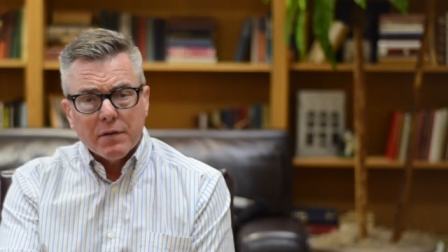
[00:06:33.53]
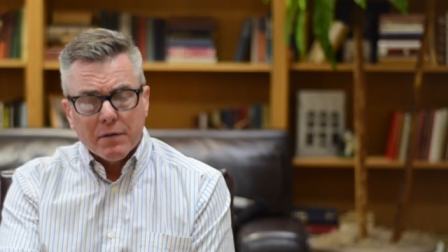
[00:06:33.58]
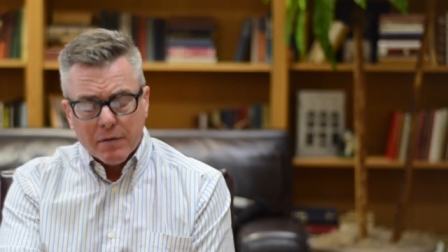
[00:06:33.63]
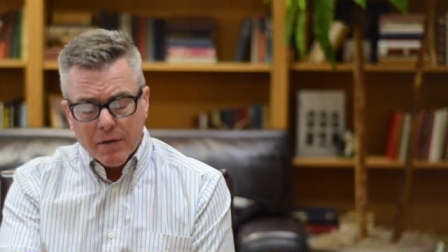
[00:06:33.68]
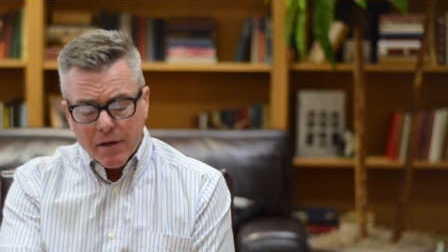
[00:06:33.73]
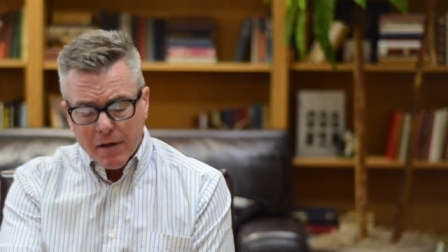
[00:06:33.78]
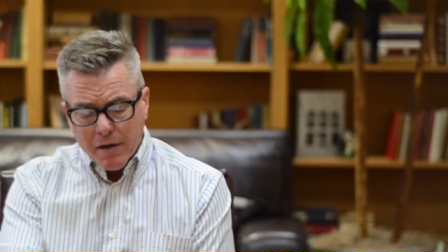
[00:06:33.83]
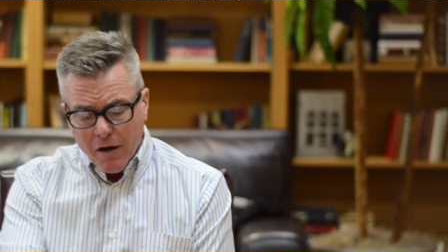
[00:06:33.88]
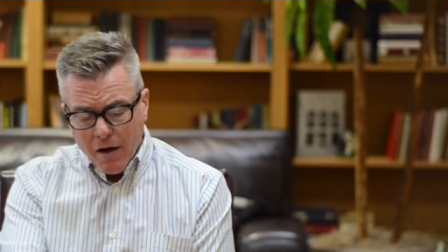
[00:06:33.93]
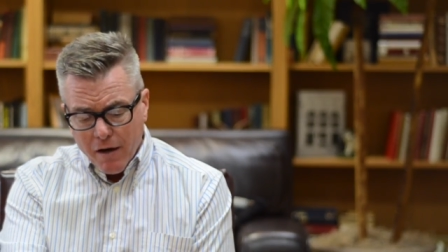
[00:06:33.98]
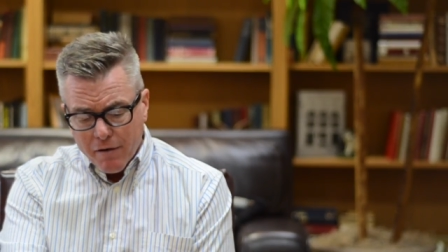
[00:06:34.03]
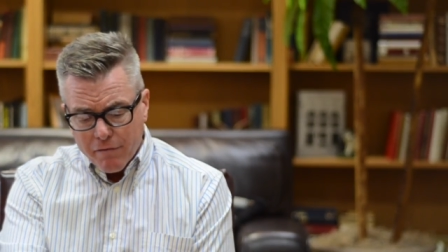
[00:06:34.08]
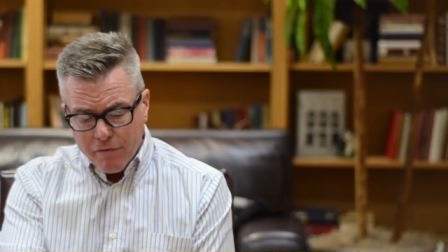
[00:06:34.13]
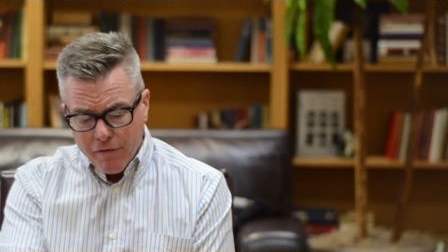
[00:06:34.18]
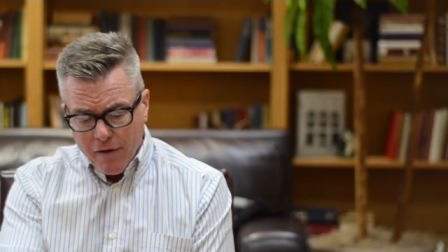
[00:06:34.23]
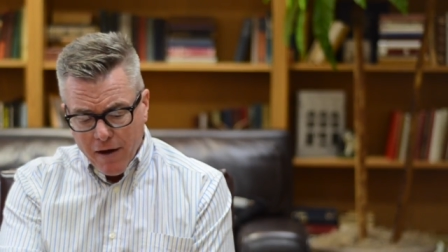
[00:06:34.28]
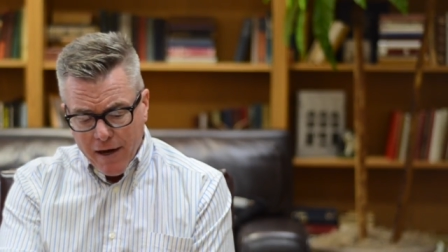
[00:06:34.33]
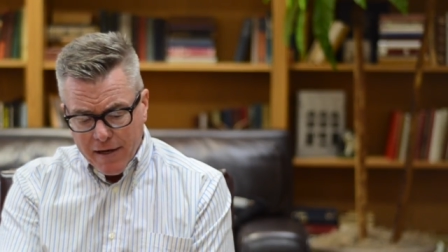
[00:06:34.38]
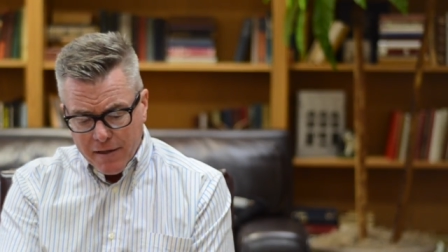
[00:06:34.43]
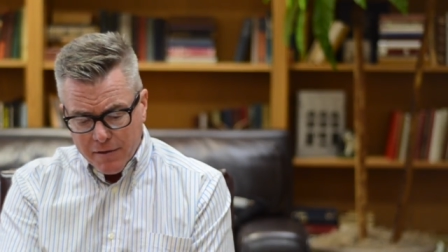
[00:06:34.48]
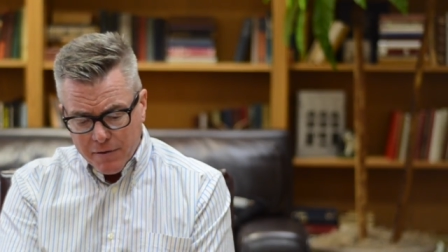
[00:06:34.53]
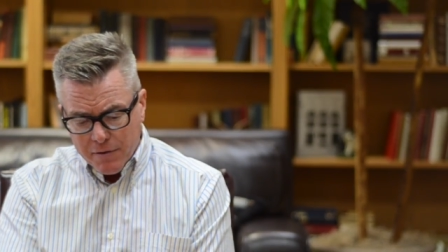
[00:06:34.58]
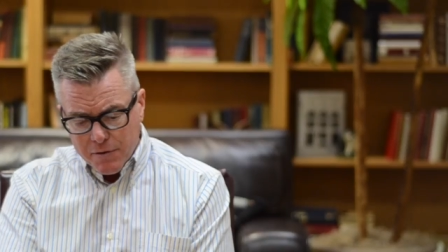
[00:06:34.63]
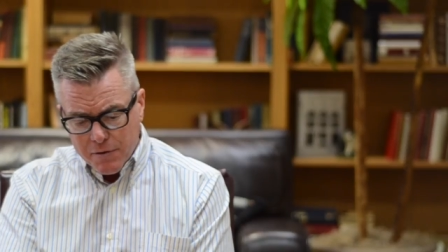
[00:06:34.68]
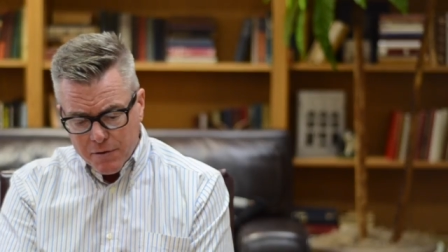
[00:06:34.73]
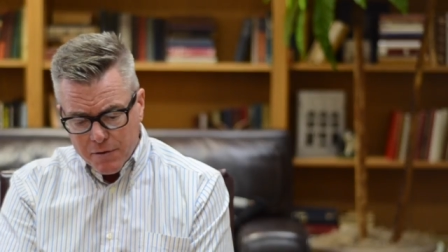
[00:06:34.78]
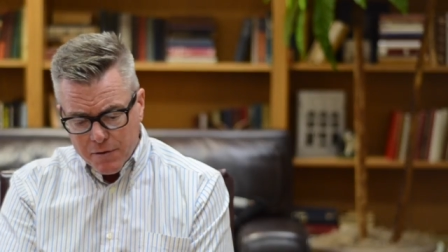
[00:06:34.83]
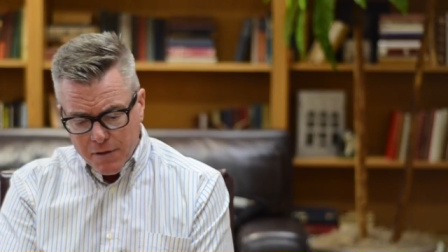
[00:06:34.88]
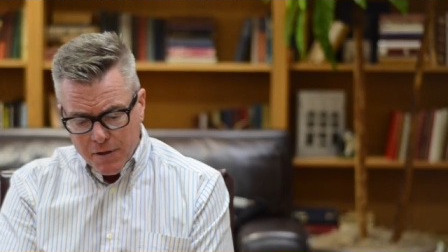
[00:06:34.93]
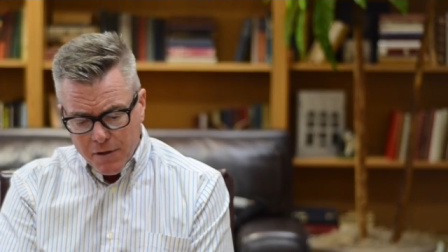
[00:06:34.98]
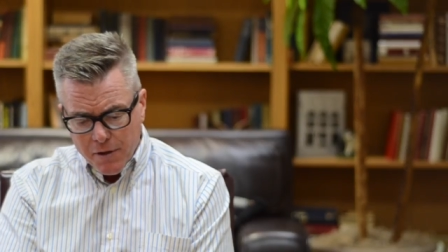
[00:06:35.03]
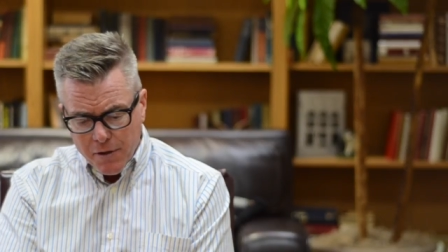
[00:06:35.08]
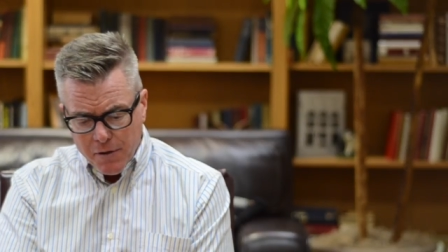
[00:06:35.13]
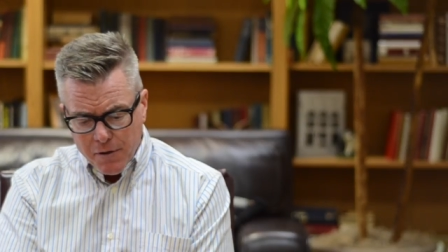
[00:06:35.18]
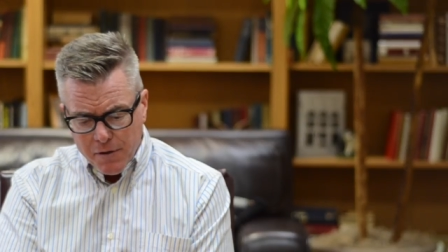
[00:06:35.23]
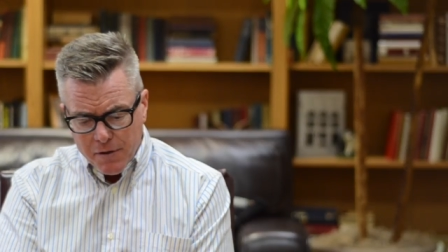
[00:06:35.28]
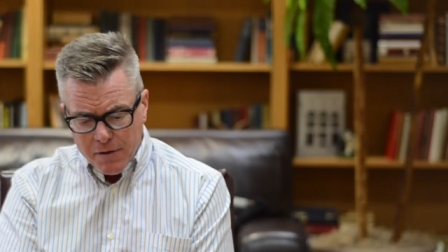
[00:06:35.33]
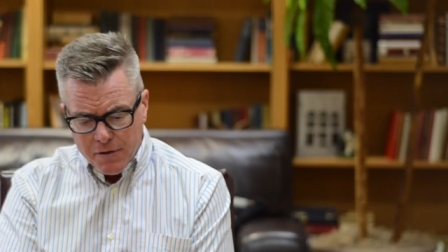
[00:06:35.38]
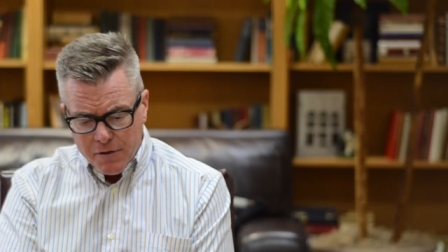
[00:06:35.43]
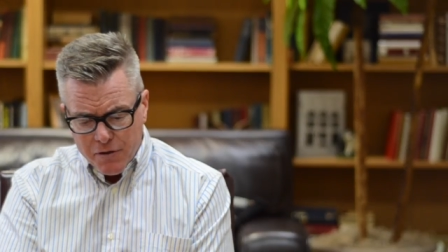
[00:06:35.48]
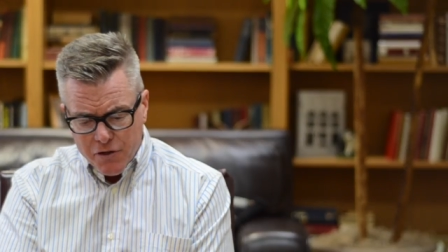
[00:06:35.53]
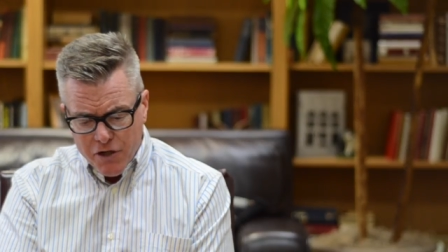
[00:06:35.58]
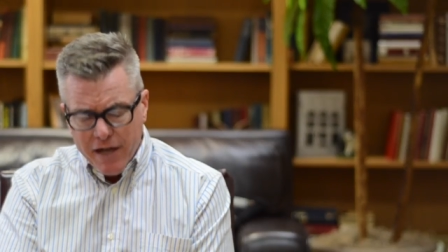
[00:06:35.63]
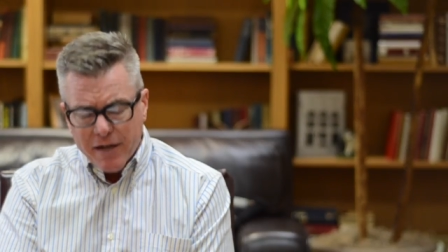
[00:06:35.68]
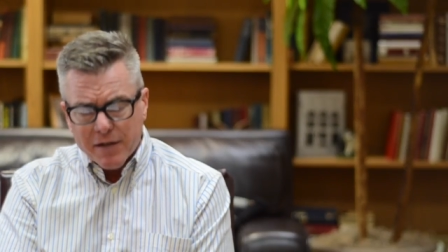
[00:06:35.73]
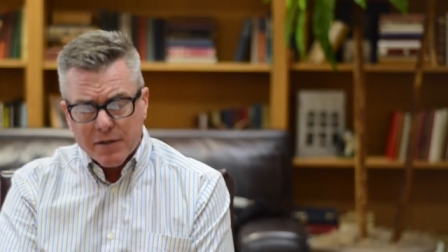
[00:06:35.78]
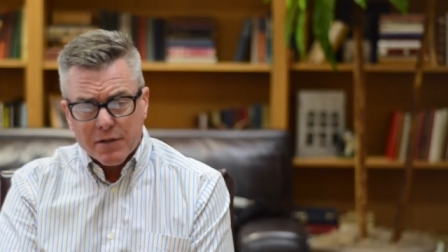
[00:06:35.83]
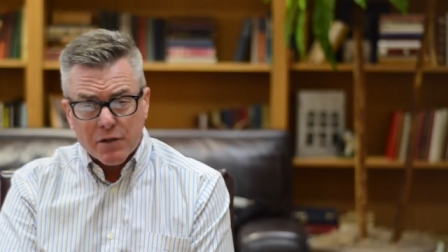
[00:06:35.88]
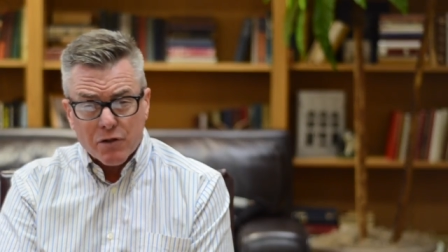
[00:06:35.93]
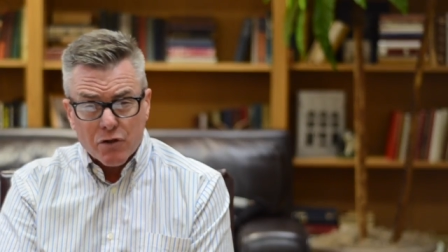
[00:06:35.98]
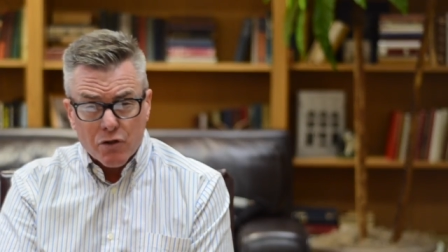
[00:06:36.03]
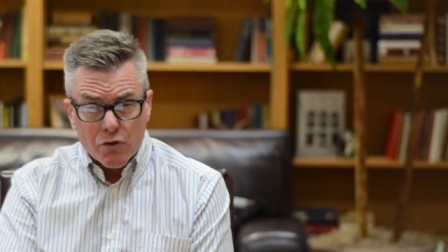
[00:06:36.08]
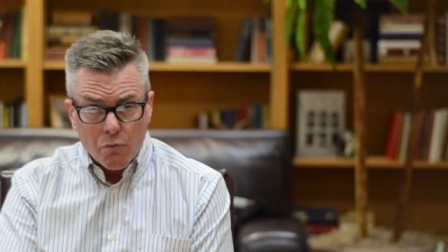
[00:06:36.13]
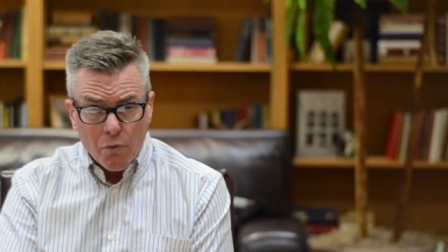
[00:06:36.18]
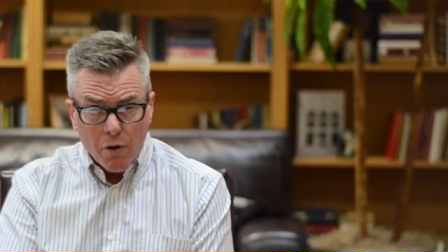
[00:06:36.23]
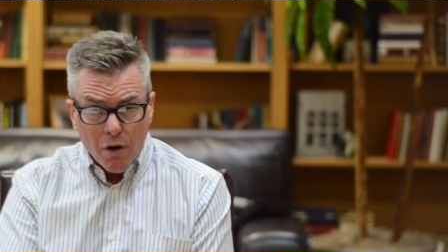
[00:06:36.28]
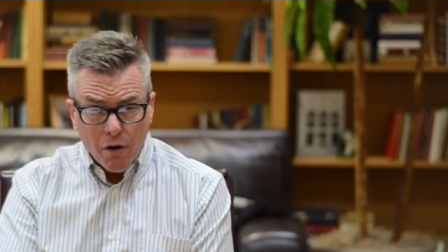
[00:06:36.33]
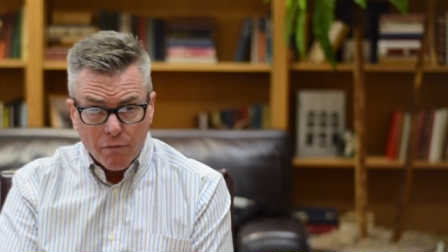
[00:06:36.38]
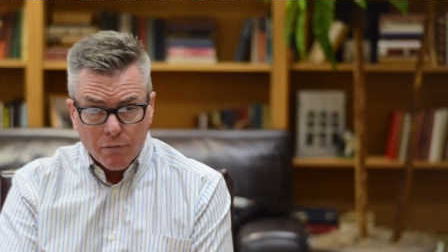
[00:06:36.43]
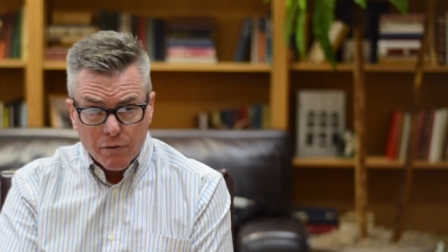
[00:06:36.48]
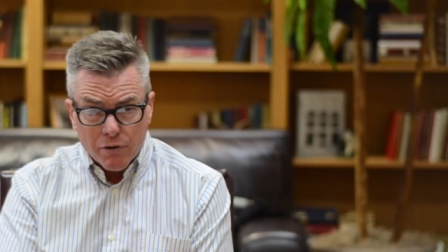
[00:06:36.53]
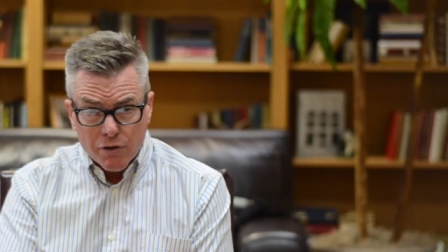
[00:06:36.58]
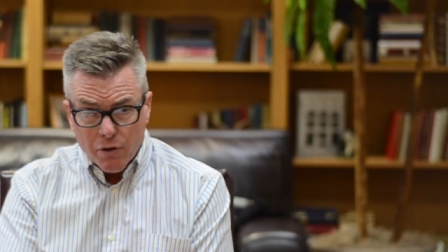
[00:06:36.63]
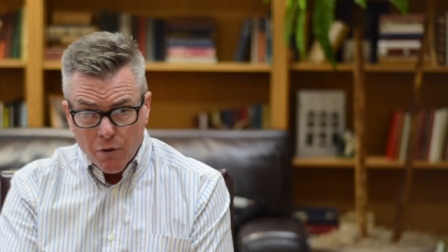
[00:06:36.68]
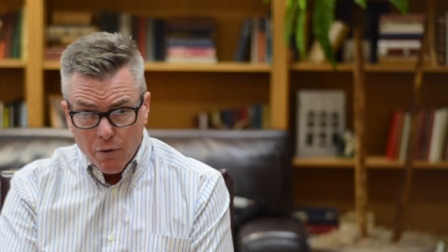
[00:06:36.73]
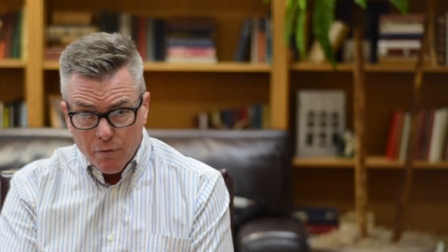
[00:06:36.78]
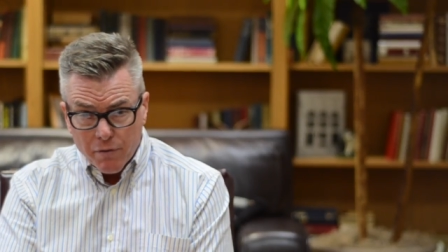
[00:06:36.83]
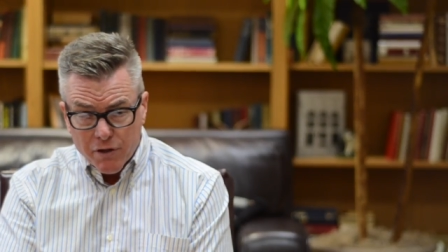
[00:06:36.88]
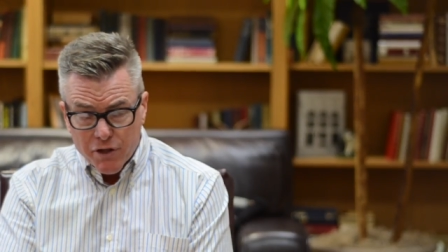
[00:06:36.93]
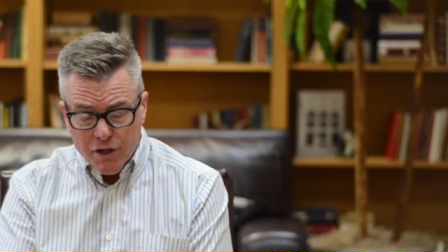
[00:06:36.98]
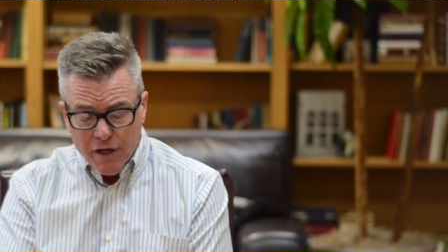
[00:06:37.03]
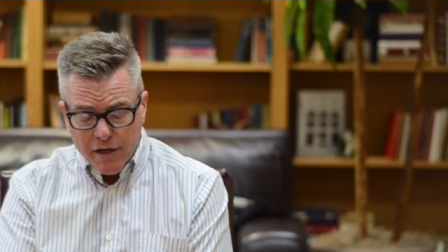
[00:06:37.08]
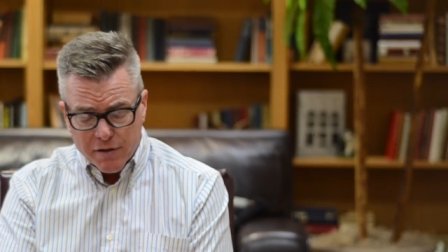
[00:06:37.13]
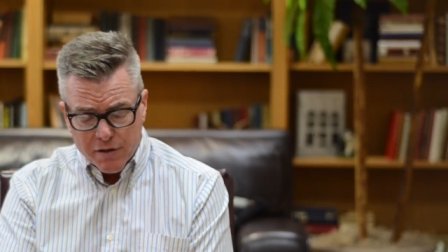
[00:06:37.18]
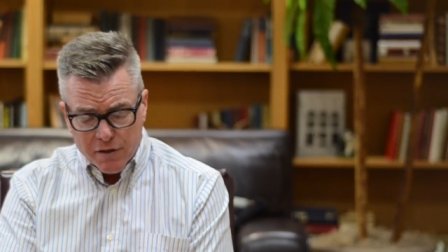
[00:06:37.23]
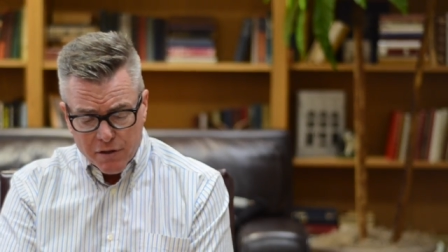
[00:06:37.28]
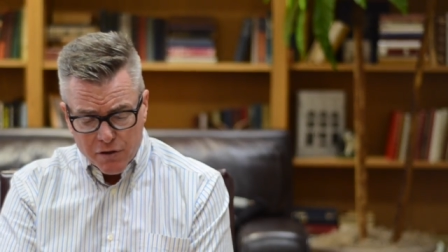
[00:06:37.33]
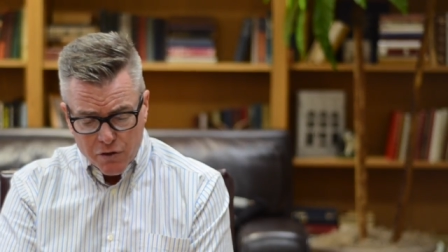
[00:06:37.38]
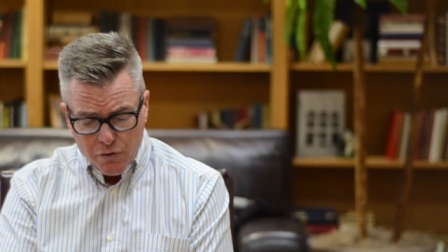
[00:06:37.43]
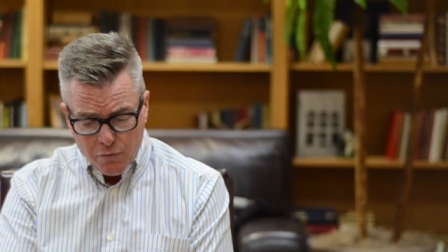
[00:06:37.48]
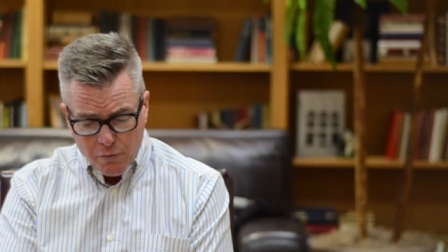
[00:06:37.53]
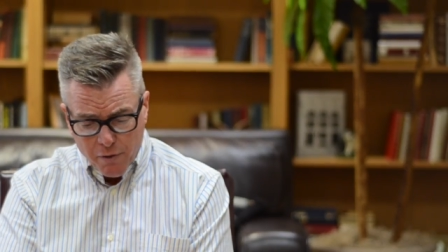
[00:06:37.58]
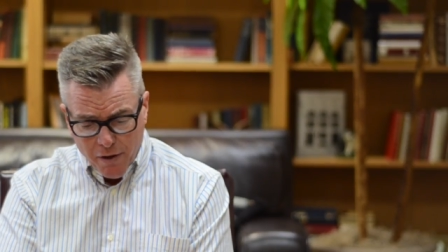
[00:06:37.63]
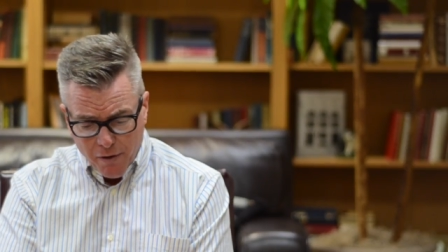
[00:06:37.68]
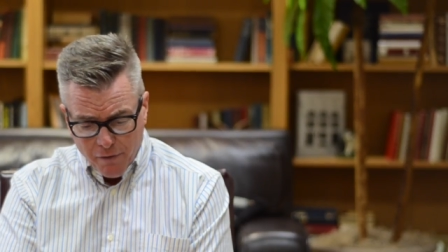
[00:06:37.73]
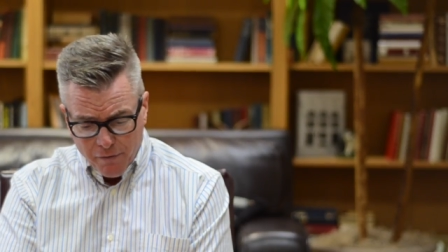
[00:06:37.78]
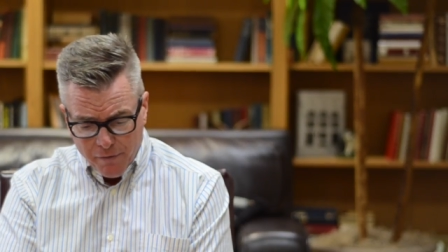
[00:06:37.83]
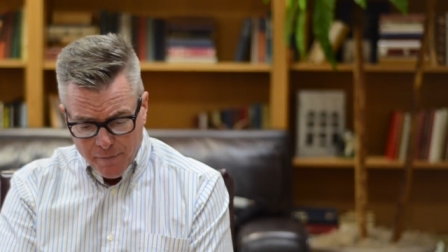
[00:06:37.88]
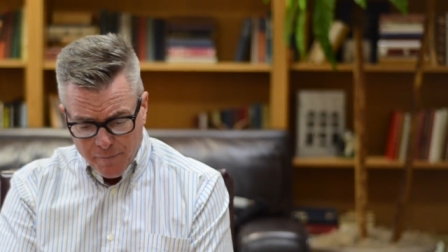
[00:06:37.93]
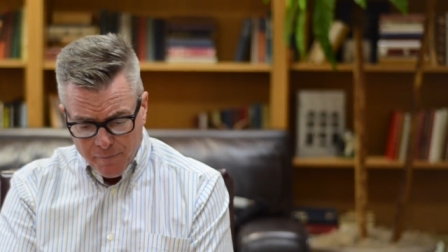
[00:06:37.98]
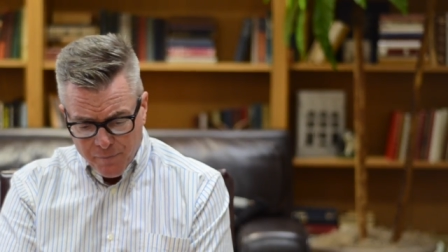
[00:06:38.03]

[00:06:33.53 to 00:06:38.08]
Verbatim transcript: that God finds here in Genesis 12. Would you go over to Genesis 12?